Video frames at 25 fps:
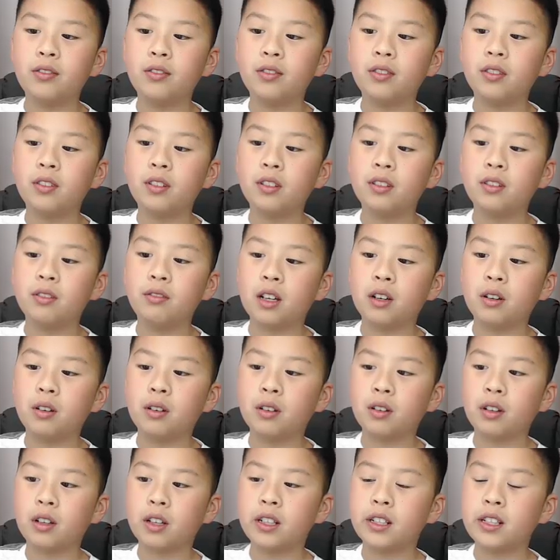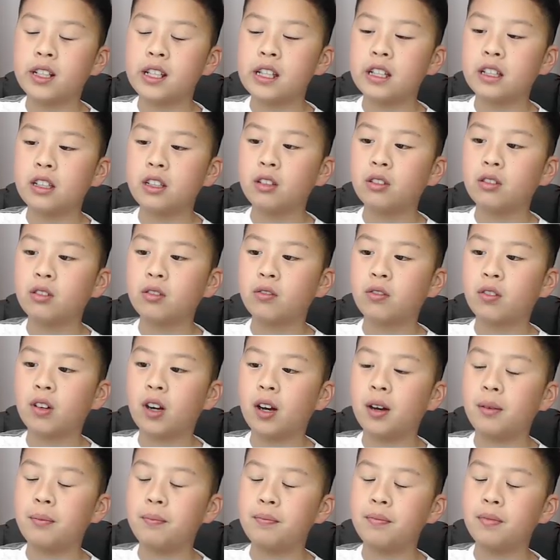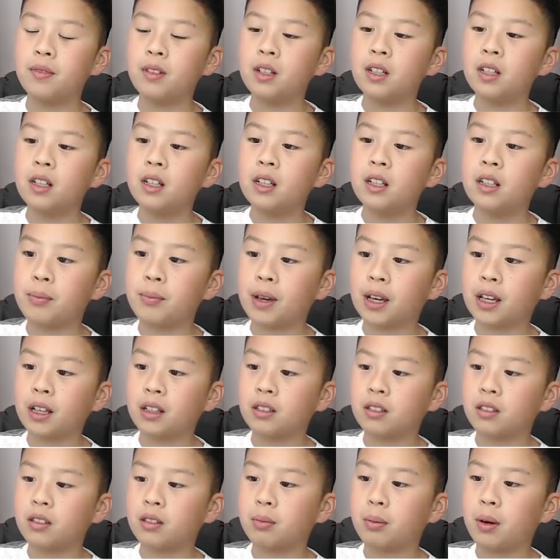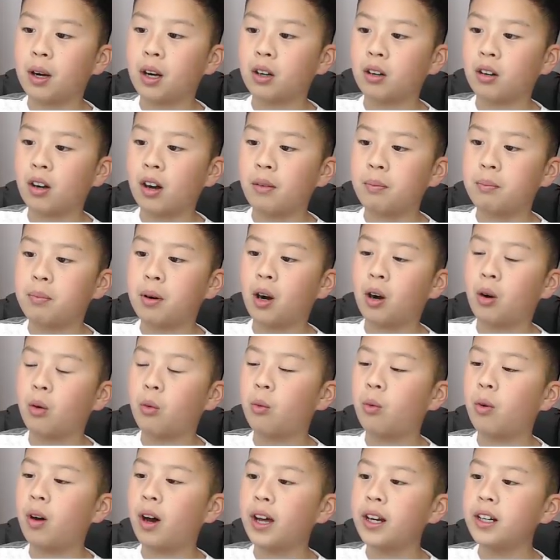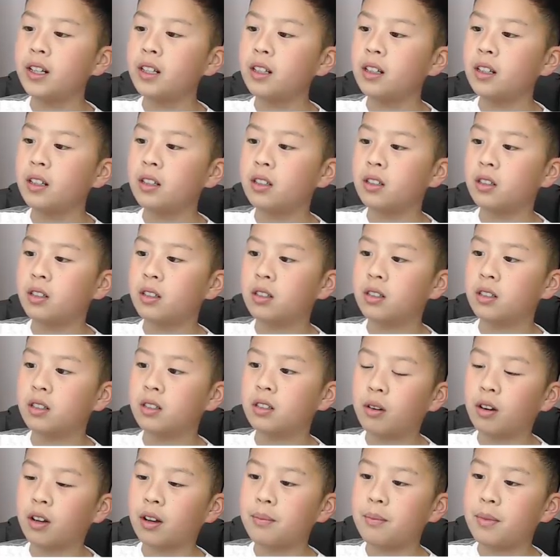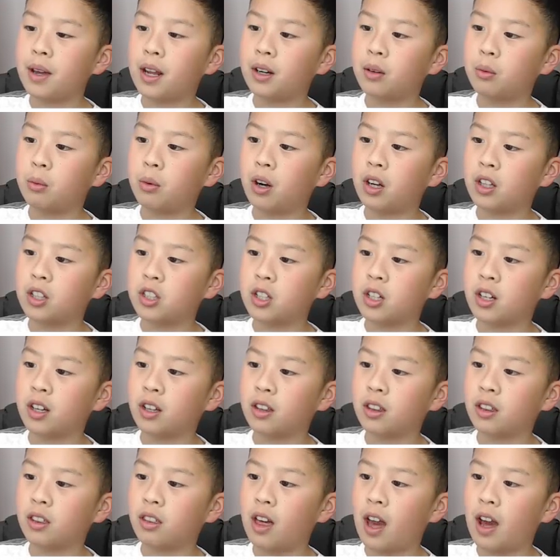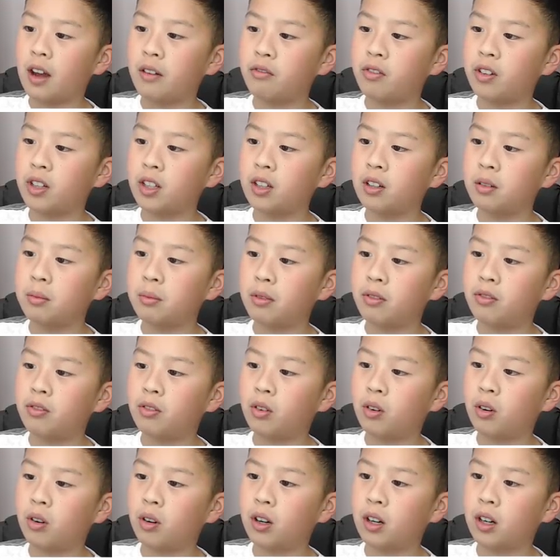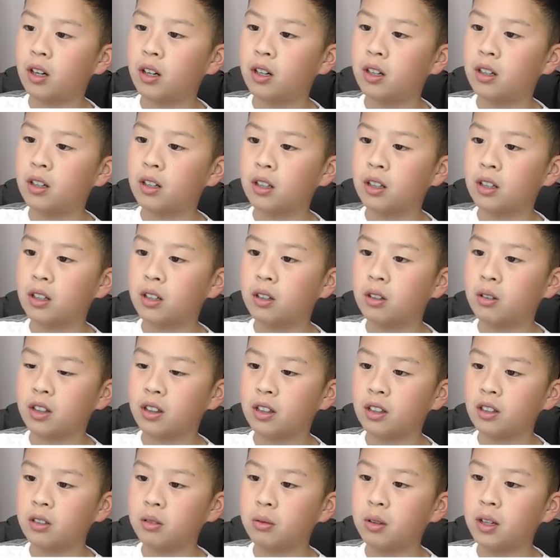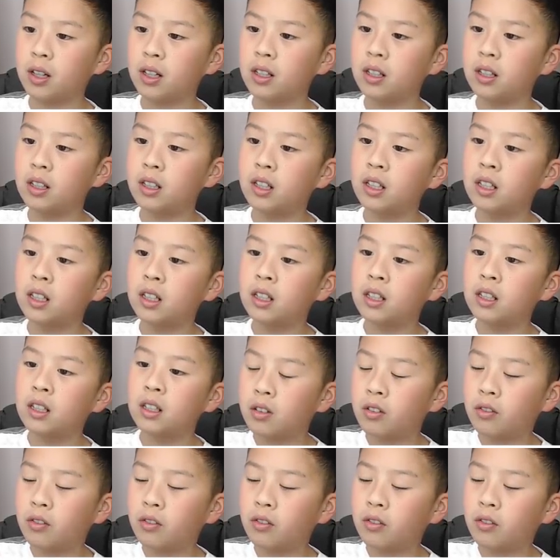This video continues from how to make an inspirograph part 1. I recommend watching that video before watching this one.